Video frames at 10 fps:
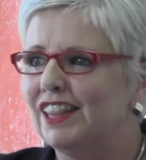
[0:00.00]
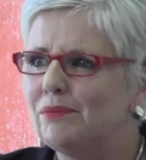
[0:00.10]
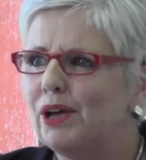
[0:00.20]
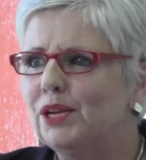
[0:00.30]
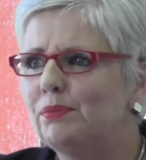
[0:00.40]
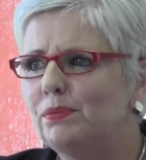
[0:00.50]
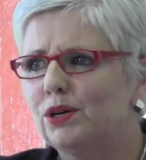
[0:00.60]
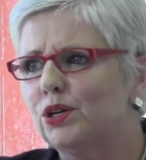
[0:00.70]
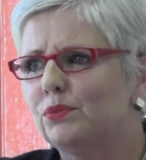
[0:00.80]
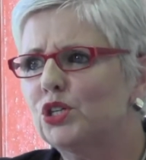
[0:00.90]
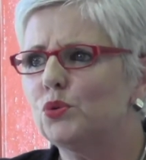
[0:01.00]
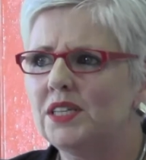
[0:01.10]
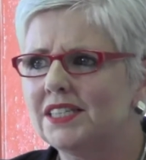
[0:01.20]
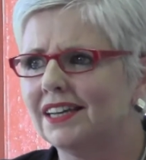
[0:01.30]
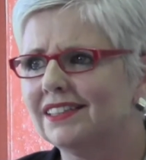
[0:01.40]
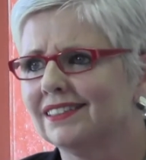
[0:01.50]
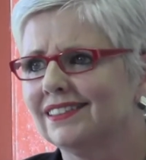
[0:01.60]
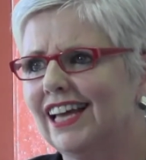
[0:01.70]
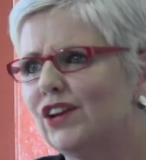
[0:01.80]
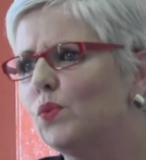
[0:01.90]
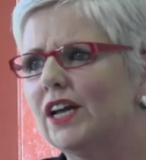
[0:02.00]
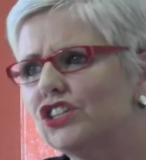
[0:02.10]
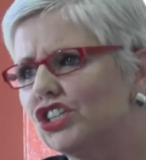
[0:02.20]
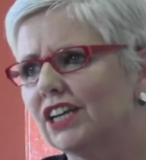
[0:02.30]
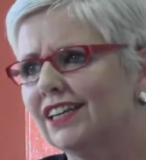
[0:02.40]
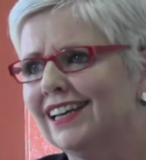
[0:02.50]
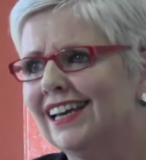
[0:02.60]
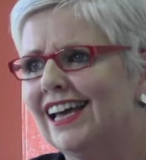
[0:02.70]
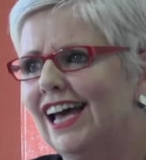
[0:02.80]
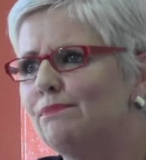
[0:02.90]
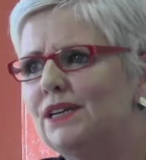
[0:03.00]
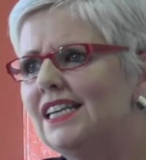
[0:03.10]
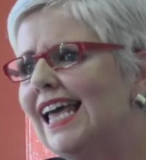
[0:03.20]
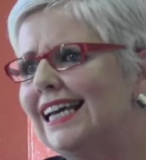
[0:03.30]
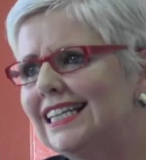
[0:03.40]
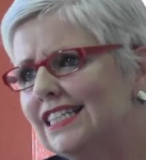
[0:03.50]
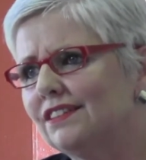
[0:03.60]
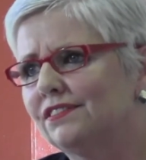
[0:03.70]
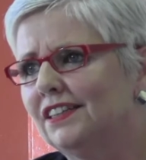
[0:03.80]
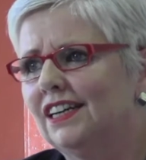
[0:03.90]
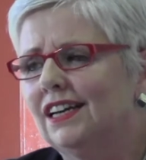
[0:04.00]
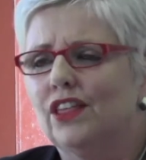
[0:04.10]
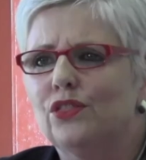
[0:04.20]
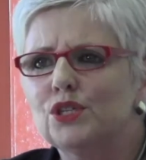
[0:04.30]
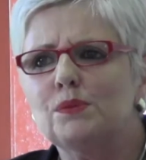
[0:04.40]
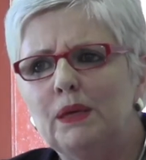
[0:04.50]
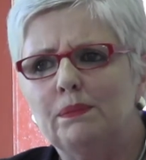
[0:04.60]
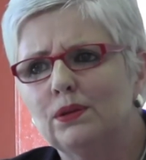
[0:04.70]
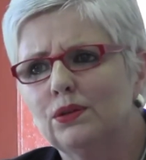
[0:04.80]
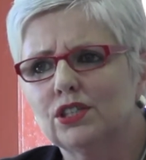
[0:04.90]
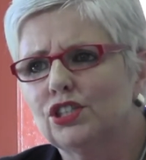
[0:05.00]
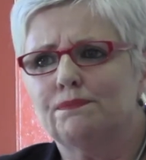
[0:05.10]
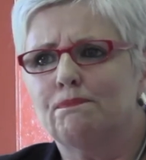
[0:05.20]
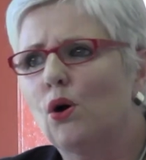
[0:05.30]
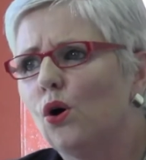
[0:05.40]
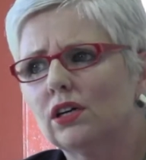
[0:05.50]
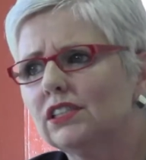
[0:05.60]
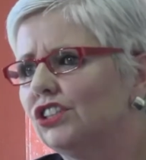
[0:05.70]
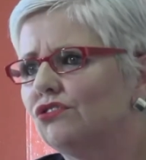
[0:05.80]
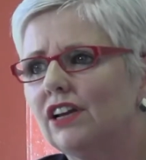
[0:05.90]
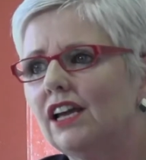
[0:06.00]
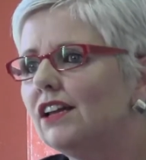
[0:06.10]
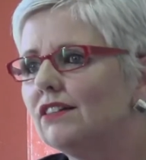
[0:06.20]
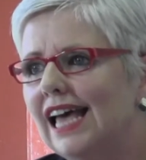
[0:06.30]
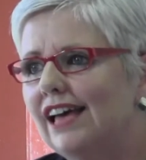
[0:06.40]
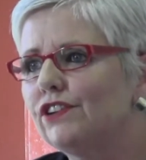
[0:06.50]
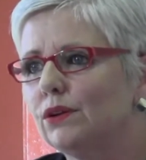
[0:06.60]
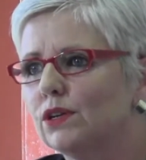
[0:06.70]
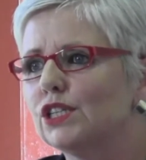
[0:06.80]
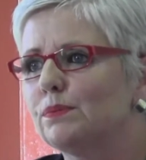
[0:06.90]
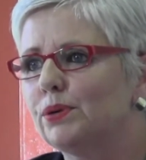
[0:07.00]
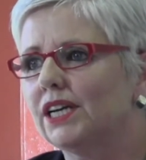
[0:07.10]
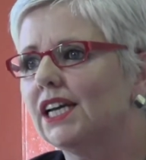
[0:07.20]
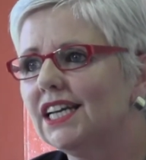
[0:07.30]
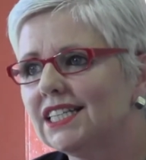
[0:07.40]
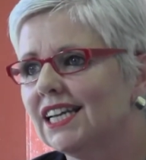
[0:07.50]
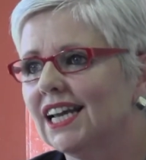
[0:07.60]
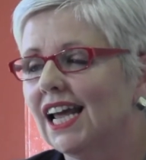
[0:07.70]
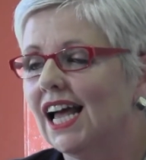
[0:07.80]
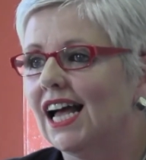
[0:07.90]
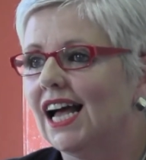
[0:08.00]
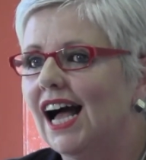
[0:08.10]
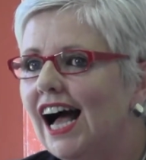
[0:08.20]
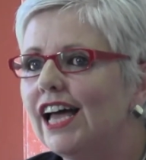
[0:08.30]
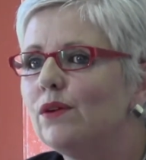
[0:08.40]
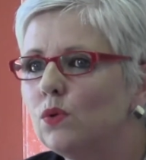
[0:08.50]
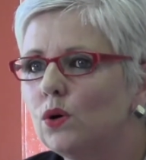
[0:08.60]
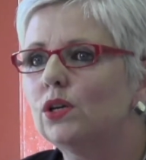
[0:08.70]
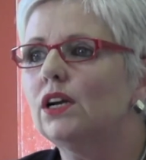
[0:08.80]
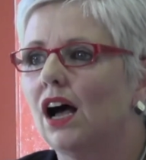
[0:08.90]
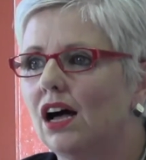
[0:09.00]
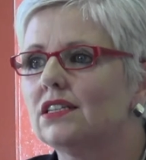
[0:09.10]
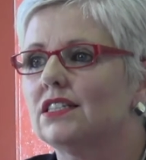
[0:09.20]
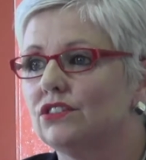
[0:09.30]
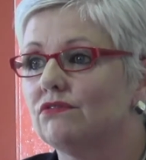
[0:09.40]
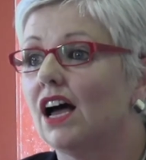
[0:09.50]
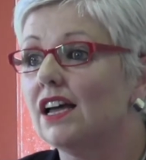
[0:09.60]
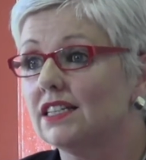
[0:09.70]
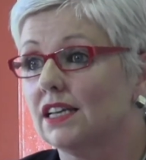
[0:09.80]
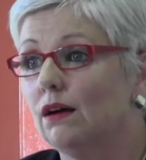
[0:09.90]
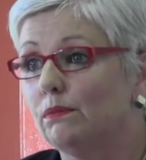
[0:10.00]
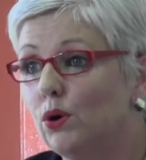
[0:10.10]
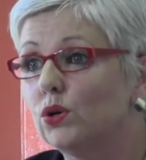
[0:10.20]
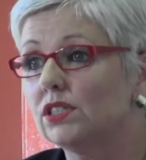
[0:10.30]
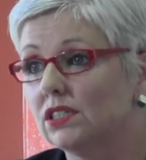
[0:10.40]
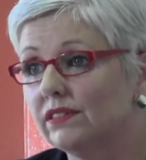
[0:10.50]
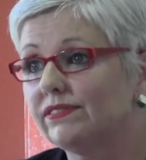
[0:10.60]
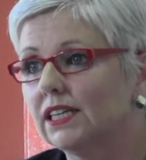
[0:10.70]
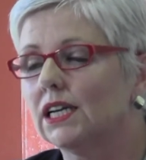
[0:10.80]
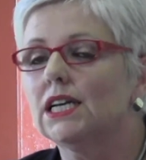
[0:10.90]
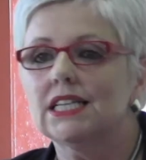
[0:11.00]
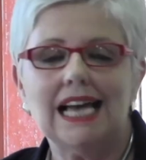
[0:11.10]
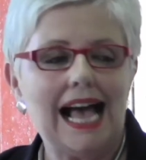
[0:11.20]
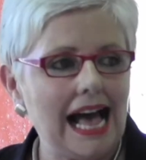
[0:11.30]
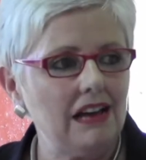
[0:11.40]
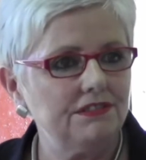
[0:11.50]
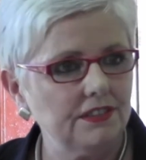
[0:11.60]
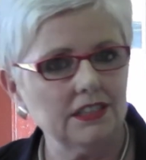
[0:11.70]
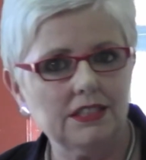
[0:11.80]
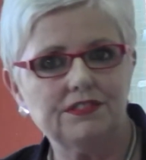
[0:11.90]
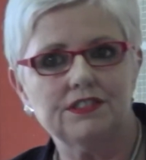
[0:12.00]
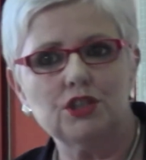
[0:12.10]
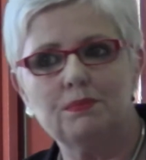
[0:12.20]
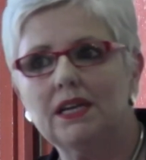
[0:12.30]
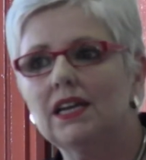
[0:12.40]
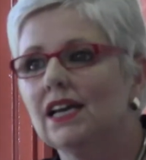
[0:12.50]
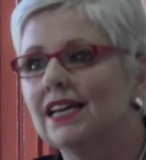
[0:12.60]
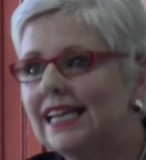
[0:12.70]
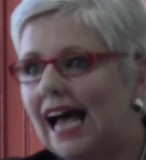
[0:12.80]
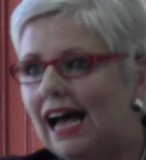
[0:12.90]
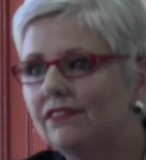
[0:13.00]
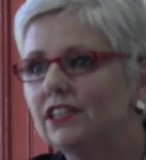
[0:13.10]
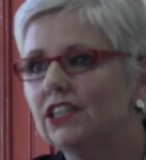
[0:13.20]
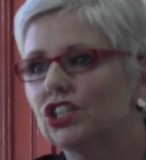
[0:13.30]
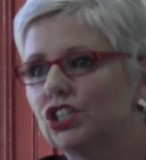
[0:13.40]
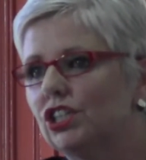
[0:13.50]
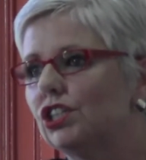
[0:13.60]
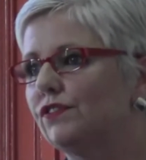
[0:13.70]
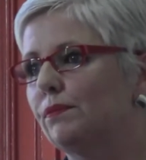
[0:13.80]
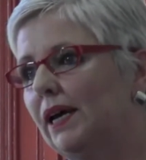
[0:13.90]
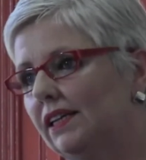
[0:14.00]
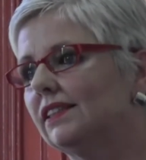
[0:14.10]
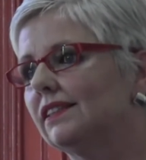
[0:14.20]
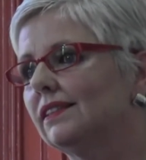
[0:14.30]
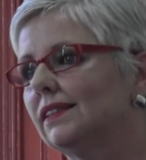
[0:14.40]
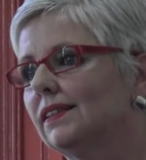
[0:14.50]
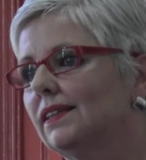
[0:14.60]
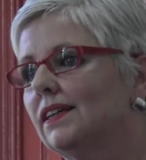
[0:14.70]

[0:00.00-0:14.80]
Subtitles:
the amount of people who were tweeting and whinging and being negative, those people who are born to rain on everyone's parade, I want us to rise up positively, to have a different debate, to have an exchange of opinion,